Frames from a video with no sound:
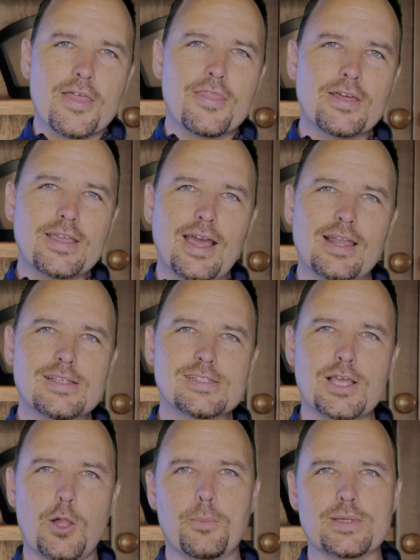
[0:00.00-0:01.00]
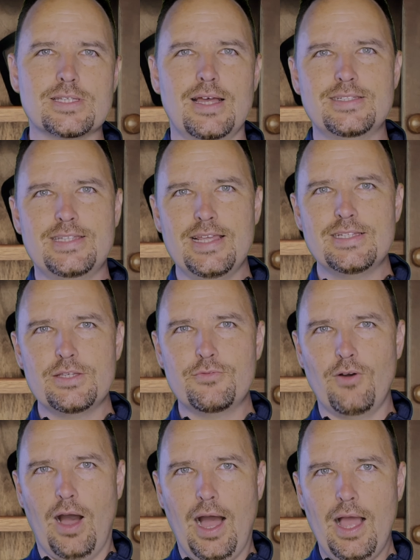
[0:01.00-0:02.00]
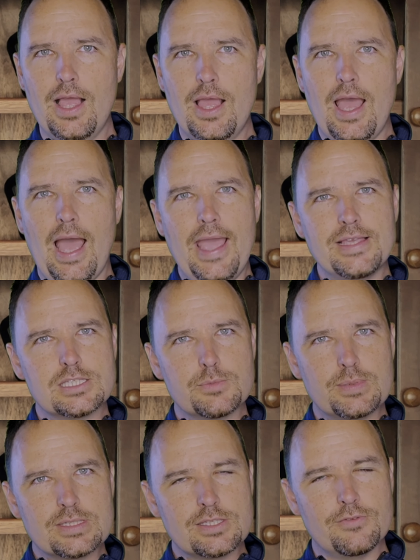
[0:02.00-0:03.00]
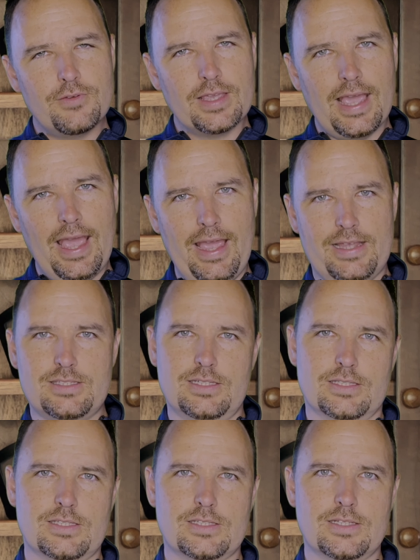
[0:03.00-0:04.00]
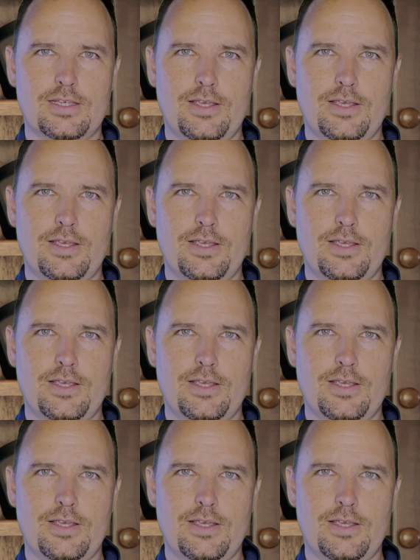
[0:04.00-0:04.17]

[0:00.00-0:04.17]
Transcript: The colors help us identify a specific axis.